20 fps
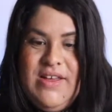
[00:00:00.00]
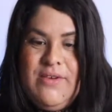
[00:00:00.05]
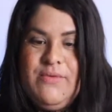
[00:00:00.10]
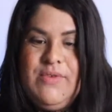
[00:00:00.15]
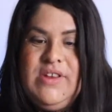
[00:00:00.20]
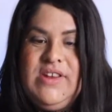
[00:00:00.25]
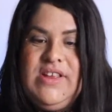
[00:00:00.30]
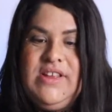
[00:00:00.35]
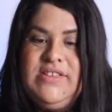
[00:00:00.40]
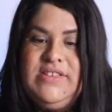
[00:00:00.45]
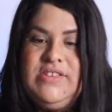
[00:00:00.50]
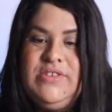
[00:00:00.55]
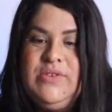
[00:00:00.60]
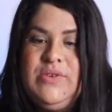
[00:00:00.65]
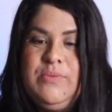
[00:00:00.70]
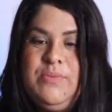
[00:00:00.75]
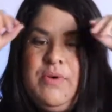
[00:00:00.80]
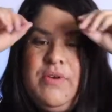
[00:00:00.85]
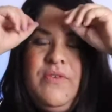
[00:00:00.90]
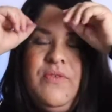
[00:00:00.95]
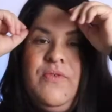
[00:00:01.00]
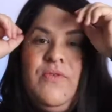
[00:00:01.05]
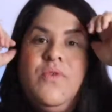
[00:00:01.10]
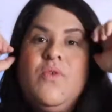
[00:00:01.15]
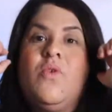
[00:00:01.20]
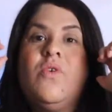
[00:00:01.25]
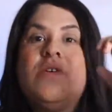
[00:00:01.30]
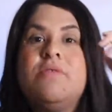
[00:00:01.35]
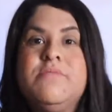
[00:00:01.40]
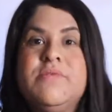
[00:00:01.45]
We need to
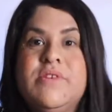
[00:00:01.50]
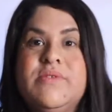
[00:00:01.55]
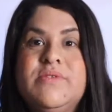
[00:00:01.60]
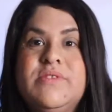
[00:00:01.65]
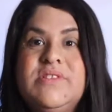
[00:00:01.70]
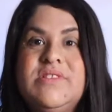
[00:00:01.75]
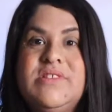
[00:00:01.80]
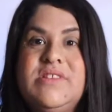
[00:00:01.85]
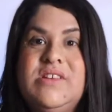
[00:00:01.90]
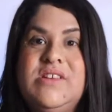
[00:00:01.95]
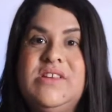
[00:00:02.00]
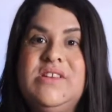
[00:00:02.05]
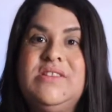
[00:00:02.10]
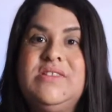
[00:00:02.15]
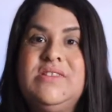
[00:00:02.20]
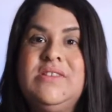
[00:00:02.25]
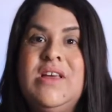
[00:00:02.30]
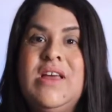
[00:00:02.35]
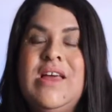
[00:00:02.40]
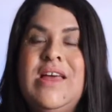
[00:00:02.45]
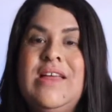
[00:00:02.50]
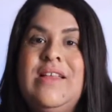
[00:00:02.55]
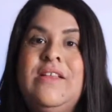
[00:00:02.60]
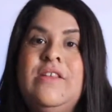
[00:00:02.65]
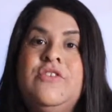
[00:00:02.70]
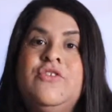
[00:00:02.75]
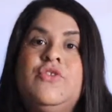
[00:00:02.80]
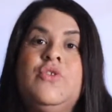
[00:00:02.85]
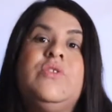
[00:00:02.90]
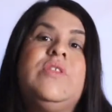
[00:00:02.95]
perform those deeds
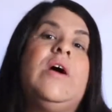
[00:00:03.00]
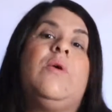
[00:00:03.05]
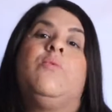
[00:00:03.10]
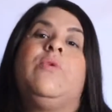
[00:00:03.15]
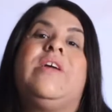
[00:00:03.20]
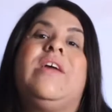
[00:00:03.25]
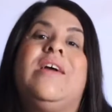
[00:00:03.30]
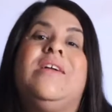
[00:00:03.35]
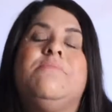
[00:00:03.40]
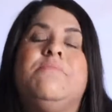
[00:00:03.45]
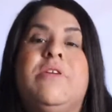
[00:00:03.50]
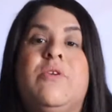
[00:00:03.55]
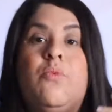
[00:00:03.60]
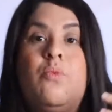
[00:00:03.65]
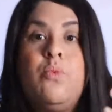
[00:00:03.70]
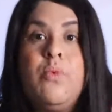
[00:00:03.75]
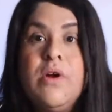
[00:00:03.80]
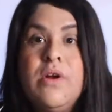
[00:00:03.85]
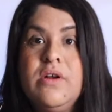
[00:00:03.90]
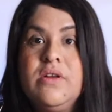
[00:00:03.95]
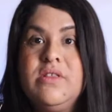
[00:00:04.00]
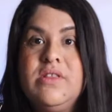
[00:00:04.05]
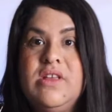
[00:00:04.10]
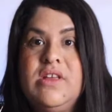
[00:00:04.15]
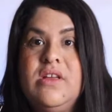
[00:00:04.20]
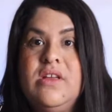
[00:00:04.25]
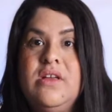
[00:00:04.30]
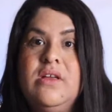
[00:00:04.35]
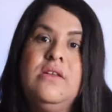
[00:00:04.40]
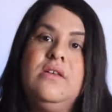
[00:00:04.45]
so that we can be worthy